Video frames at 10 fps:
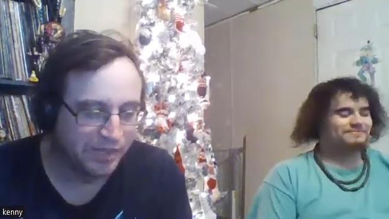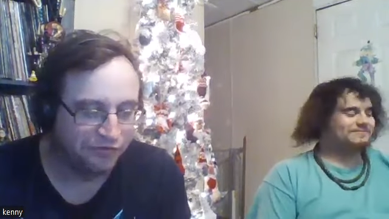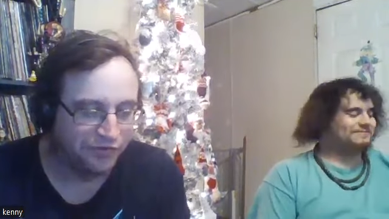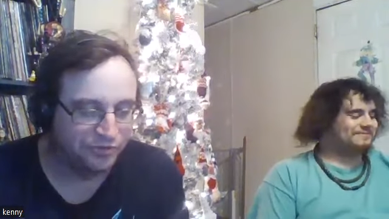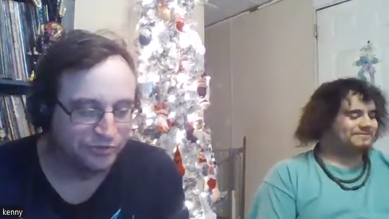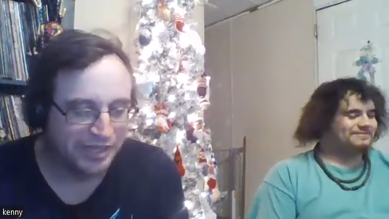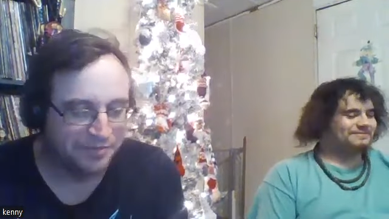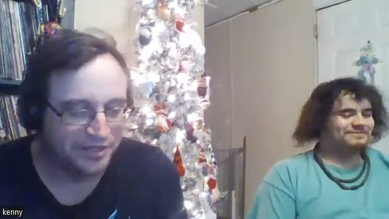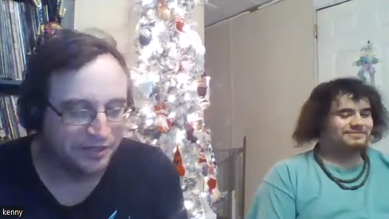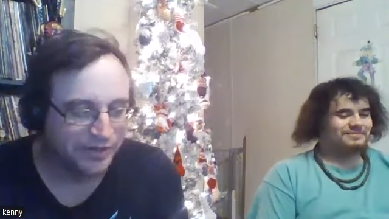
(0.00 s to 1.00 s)
Speaker 1: but if you
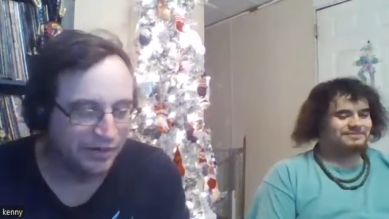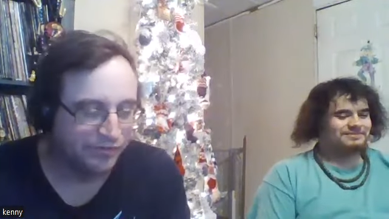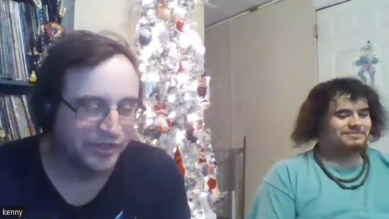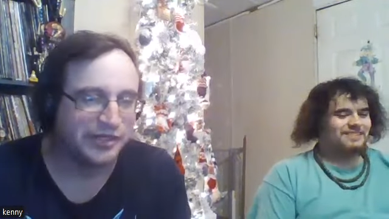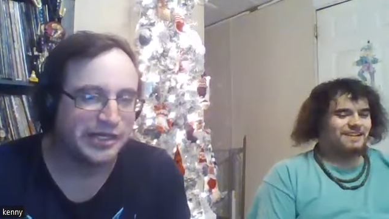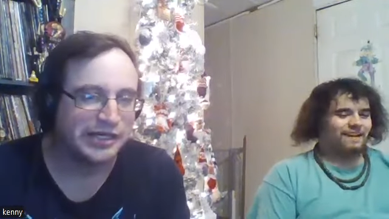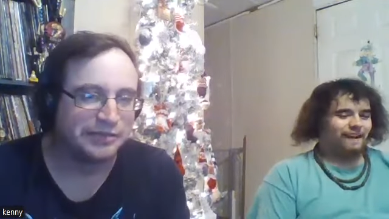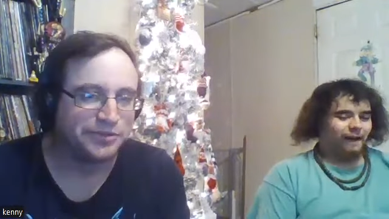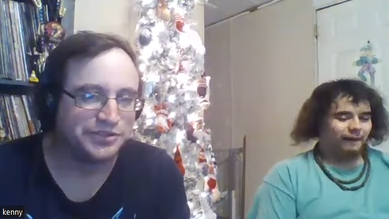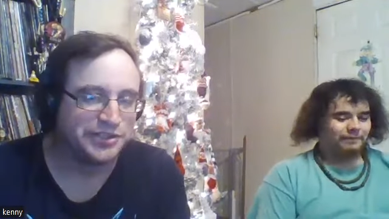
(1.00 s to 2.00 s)
let me get away with it,
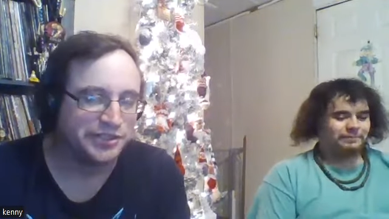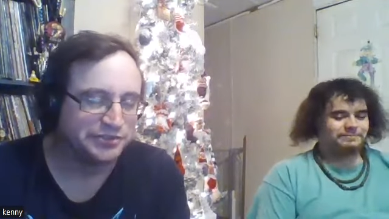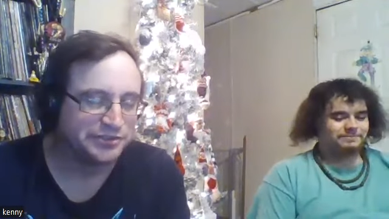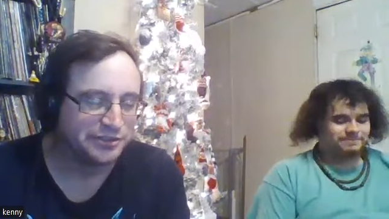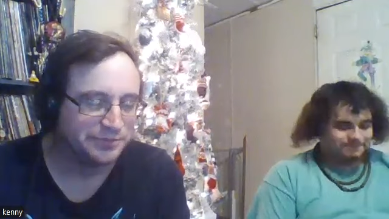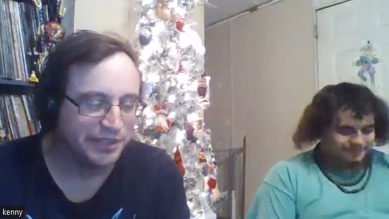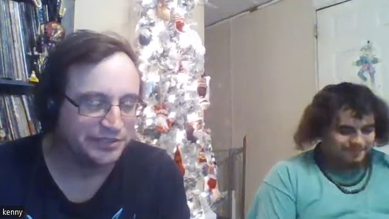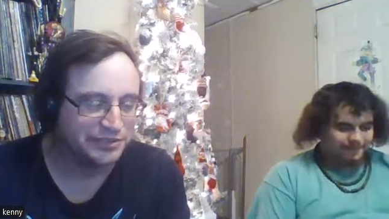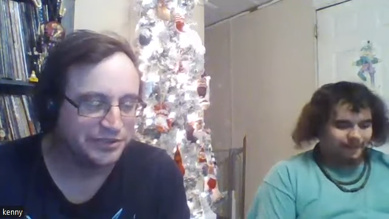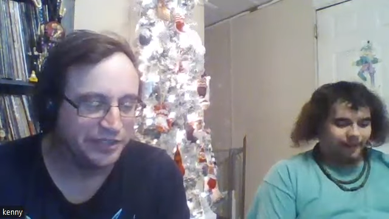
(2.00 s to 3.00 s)
I appreciate you so
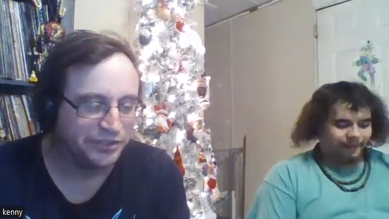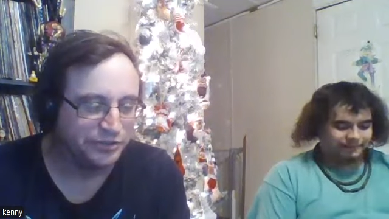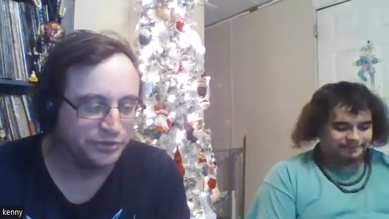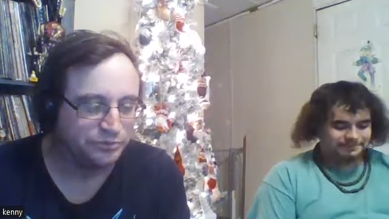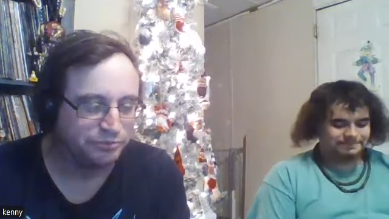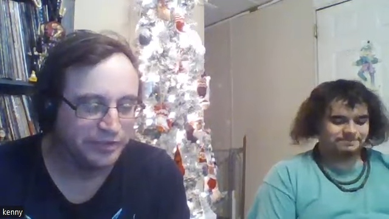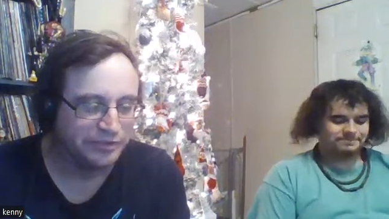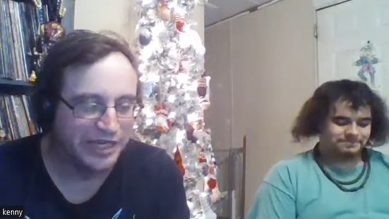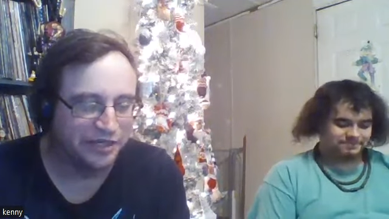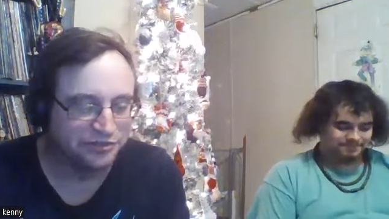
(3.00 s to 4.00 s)
much. Thank you.
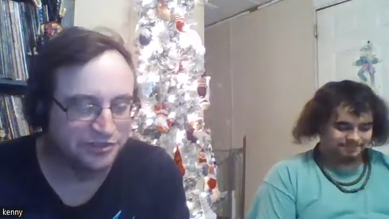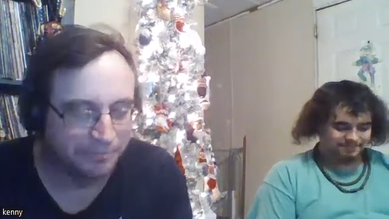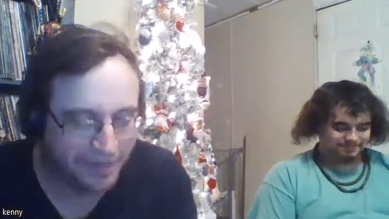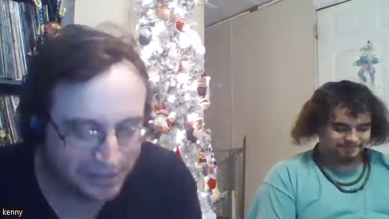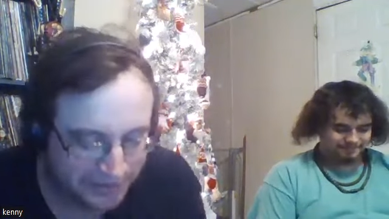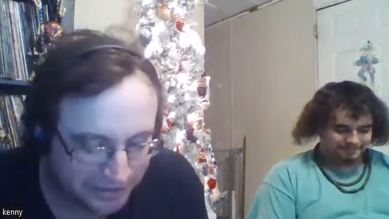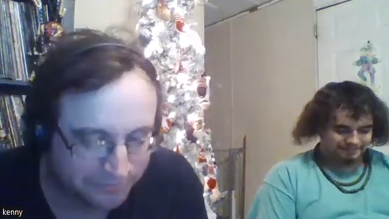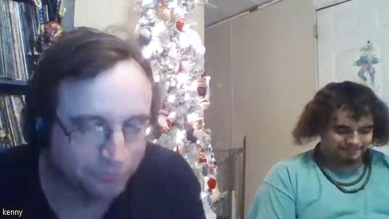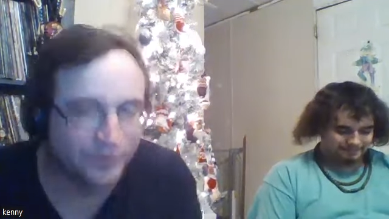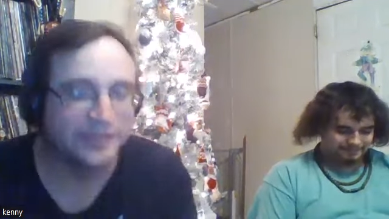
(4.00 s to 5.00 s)
But thank you to the bands
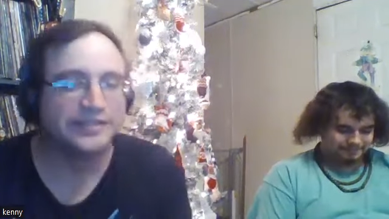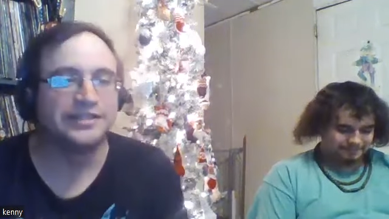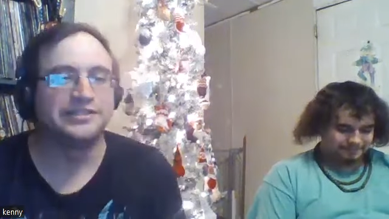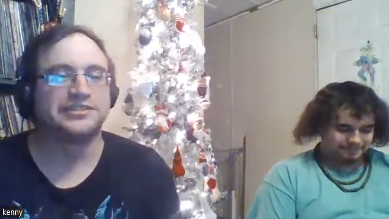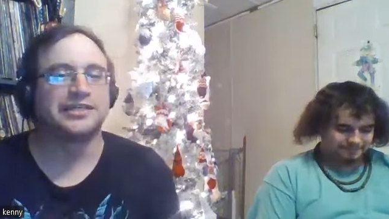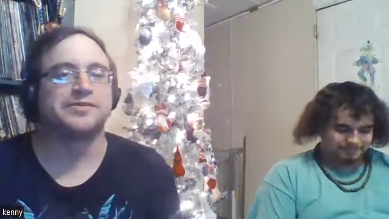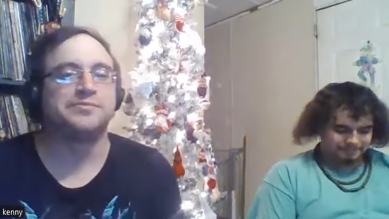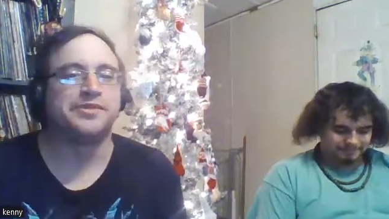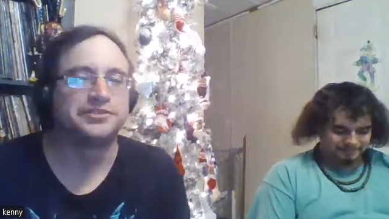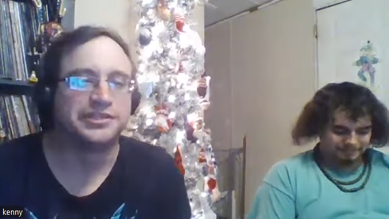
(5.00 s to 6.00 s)
that willingly sent
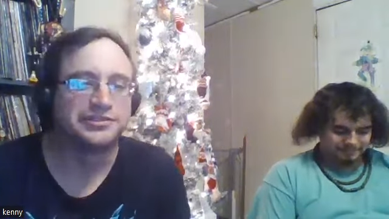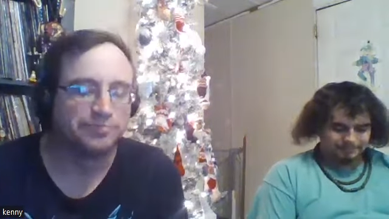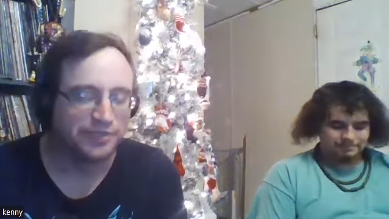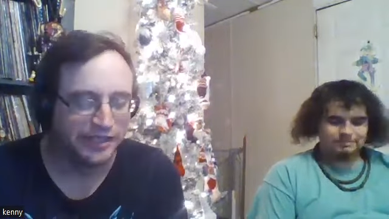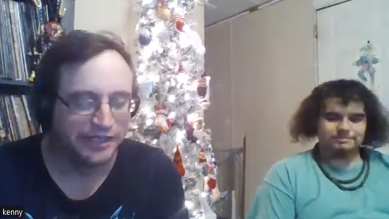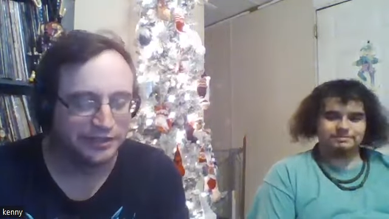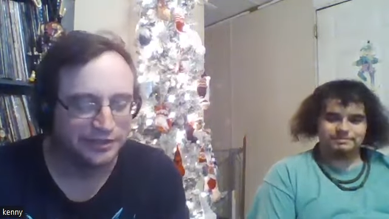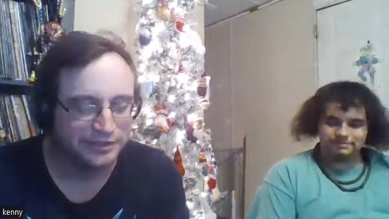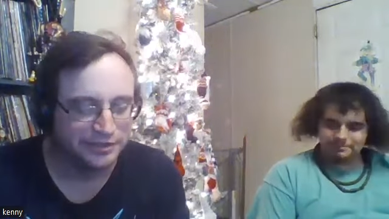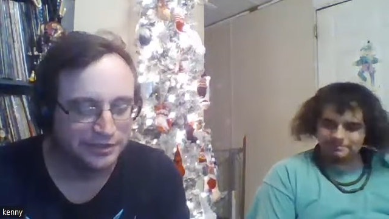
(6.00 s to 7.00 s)
me music to play,